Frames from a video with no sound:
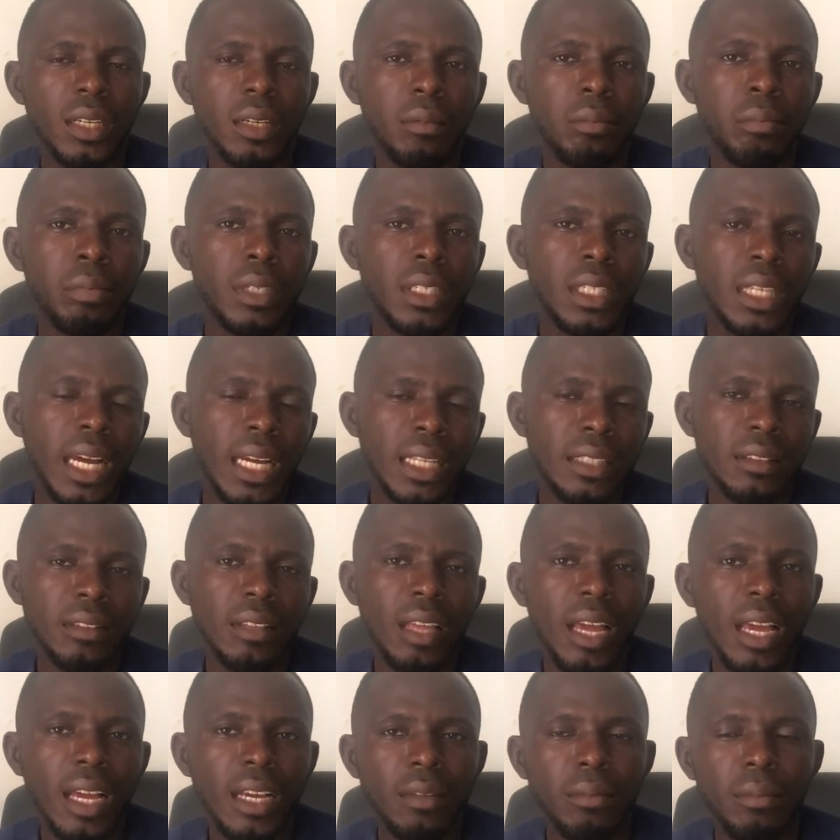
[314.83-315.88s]
being
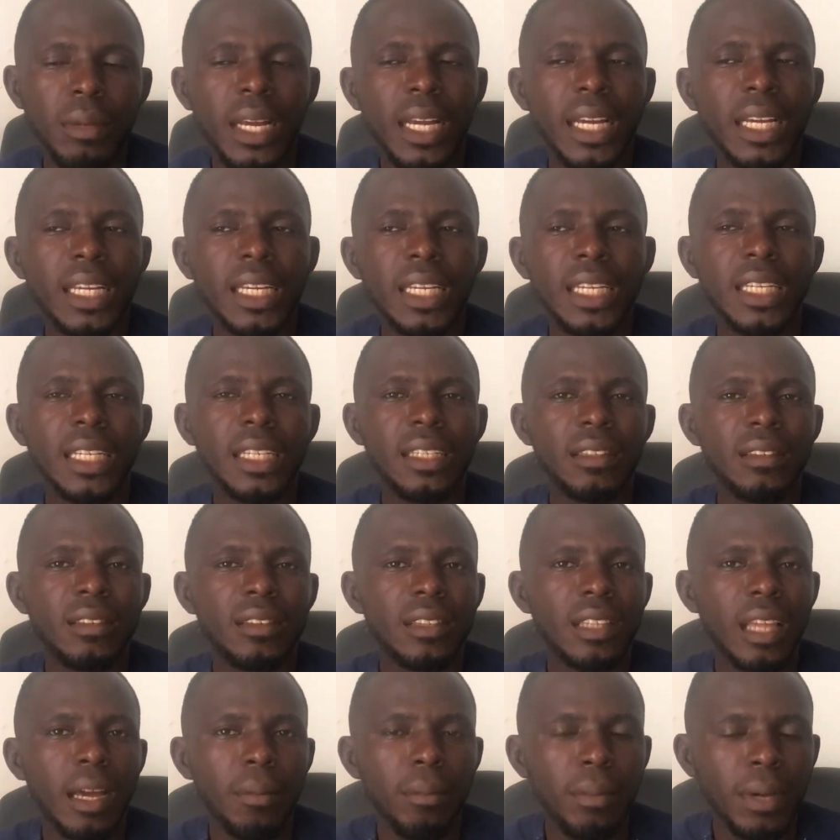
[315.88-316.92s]
attacked by
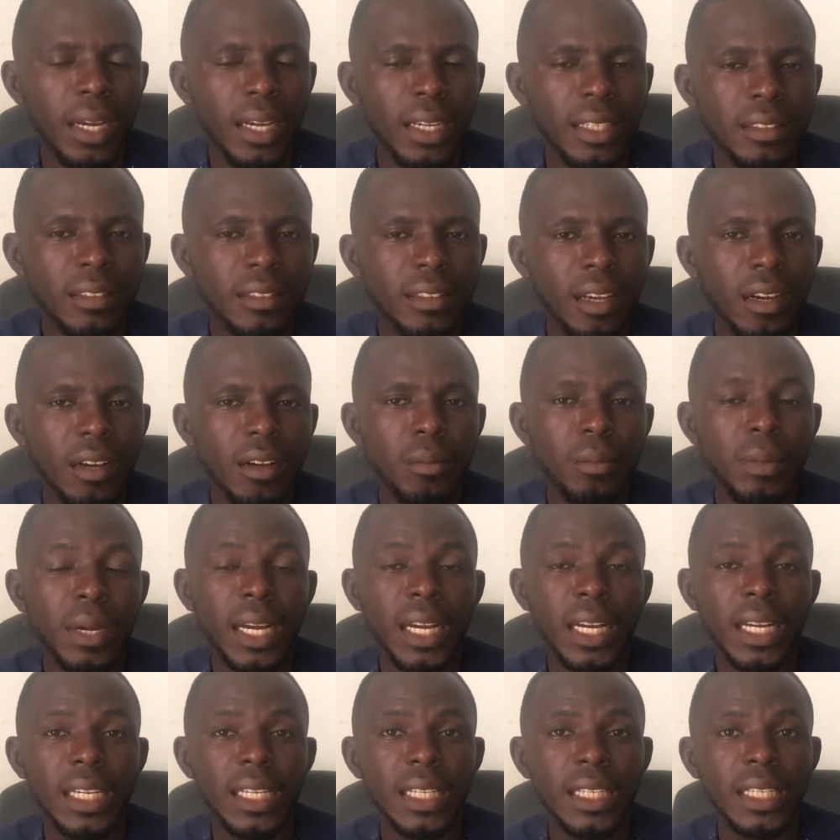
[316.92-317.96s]
termites or
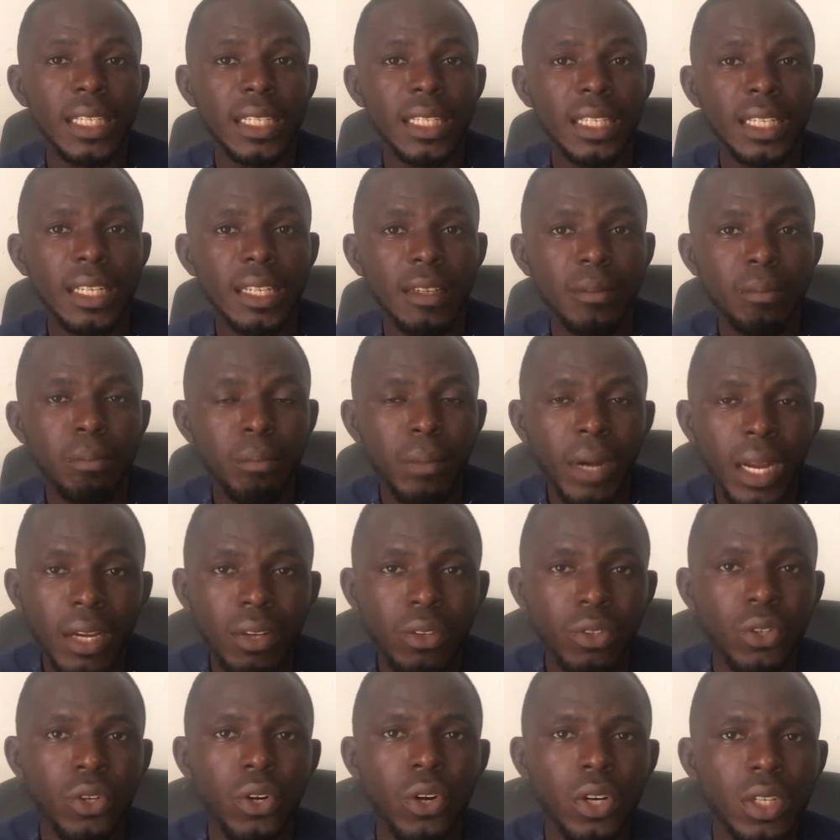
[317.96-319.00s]
by
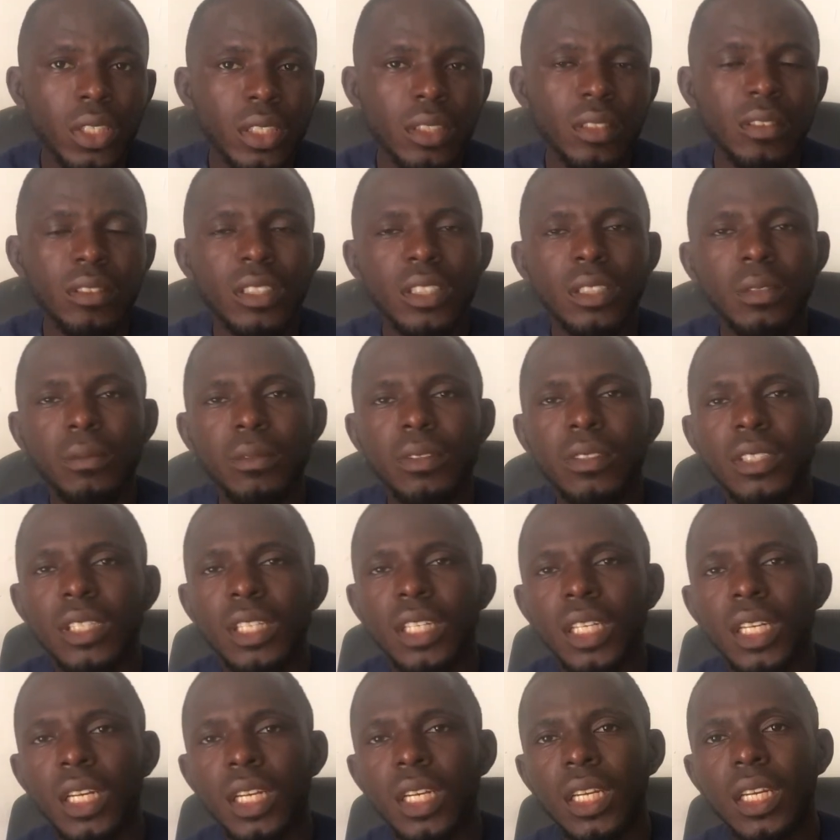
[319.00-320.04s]
microorganisms
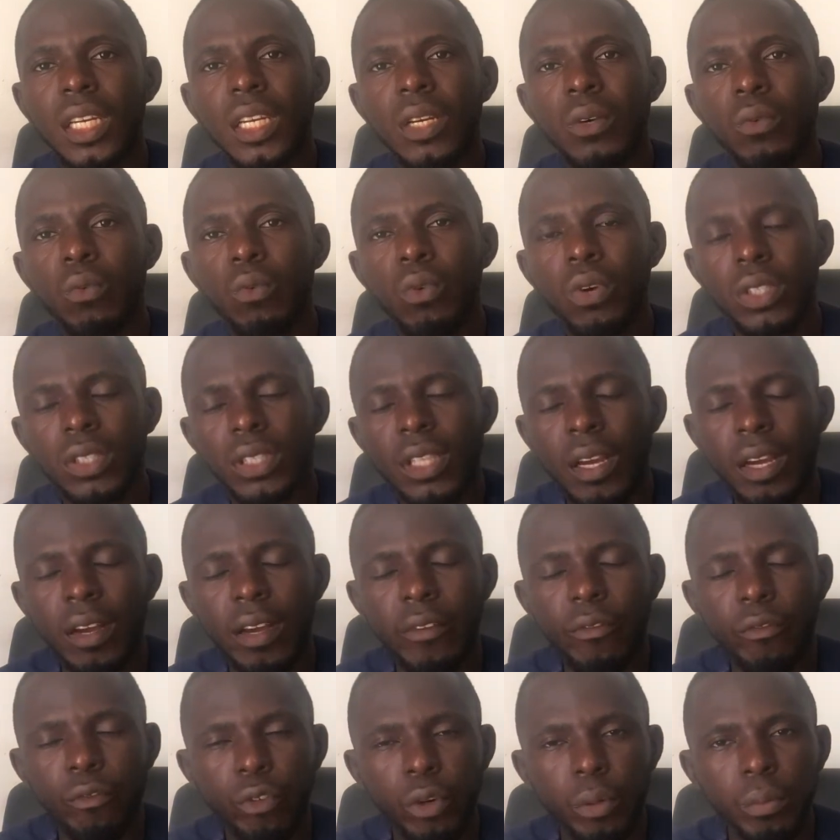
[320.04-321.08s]
in the water
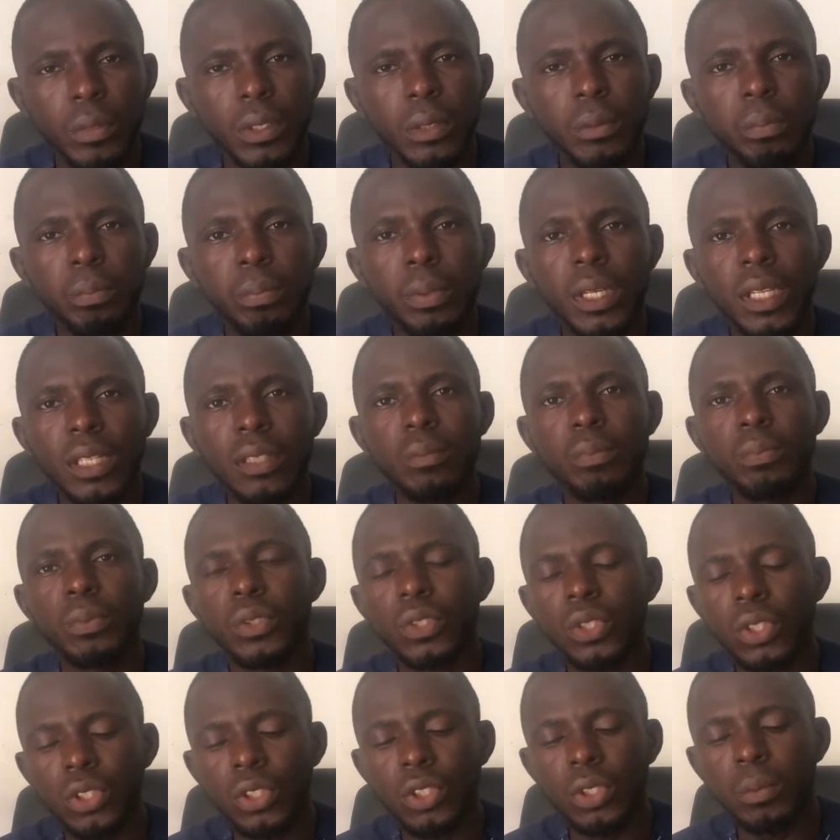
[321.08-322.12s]
from the paint
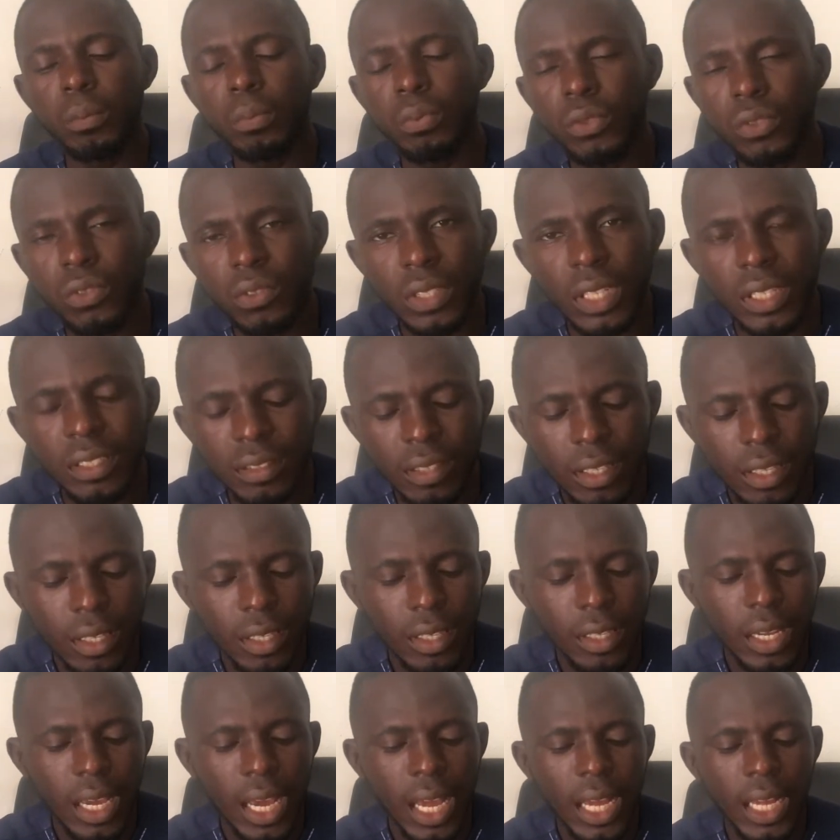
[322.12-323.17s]
production process,
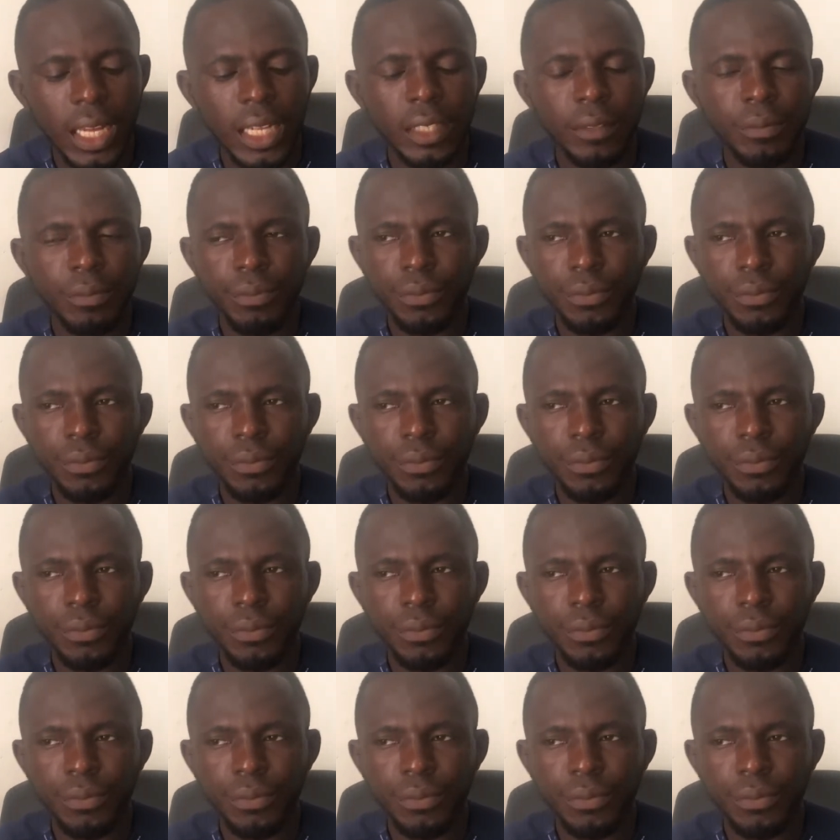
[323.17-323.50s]
and